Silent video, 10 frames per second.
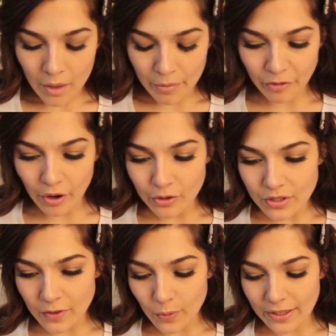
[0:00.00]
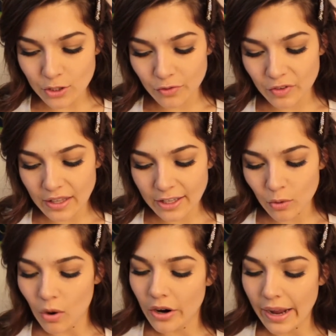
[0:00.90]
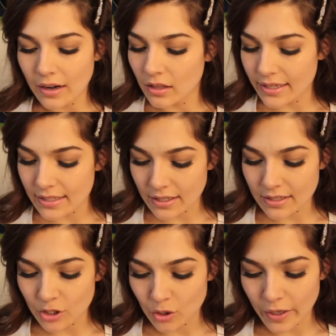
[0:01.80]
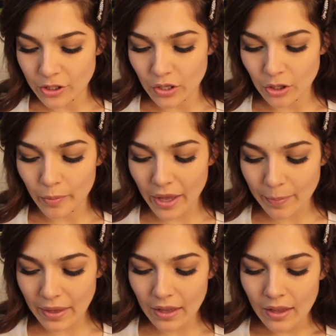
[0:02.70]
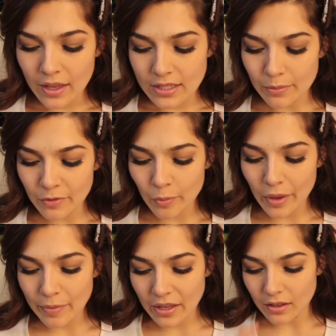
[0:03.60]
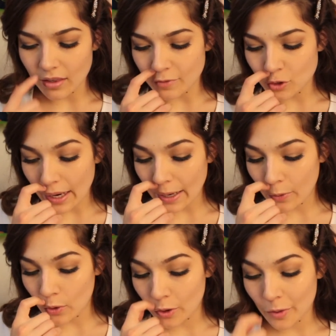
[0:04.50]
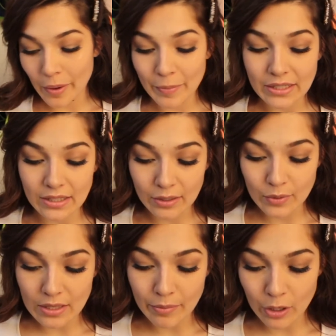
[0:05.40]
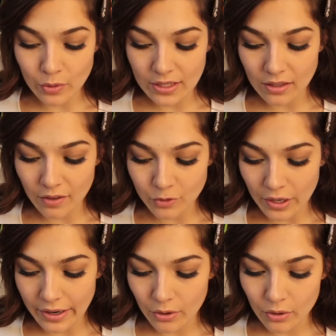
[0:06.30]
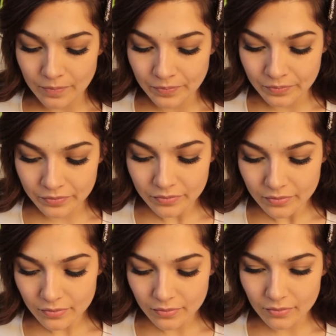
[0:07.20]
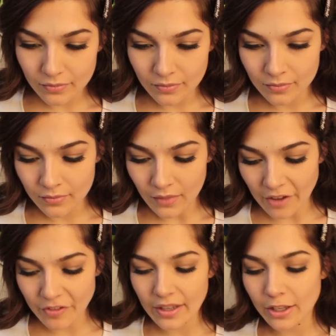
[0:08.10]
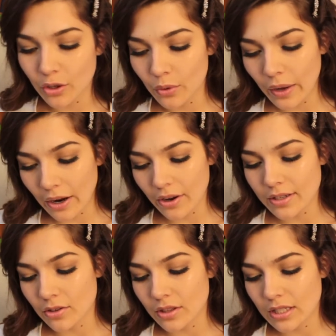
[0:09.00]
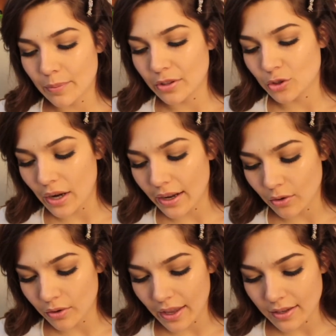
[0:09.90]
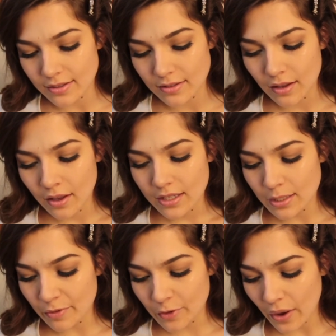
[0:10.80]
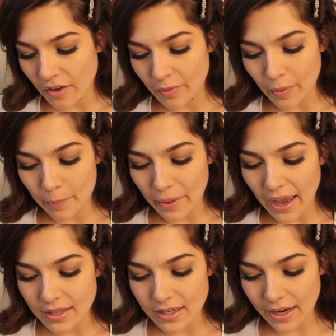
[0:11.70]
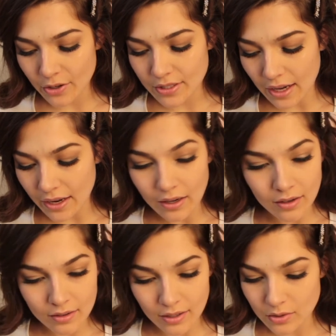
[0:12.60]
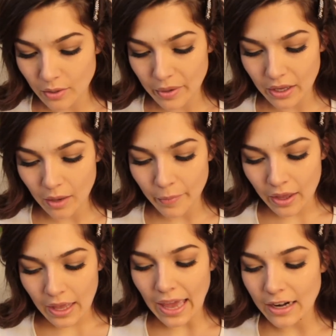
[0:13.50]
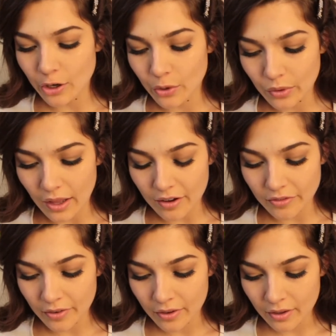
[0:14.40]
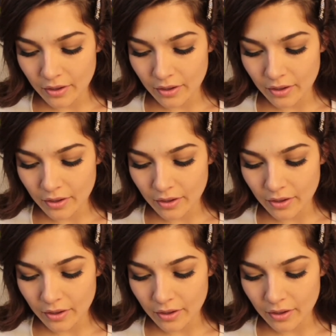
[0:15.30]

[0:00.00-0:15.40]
But for others of you, I do feel like you are analyzing a situation. You may be, some of you may be in a love triangle or you may be dealing with somebody who's in a love triangle. I feel like you, Aries, are the tip of the triangle, yes. Some of you have a, a past air sign, that's what I'm picking up, and a new love.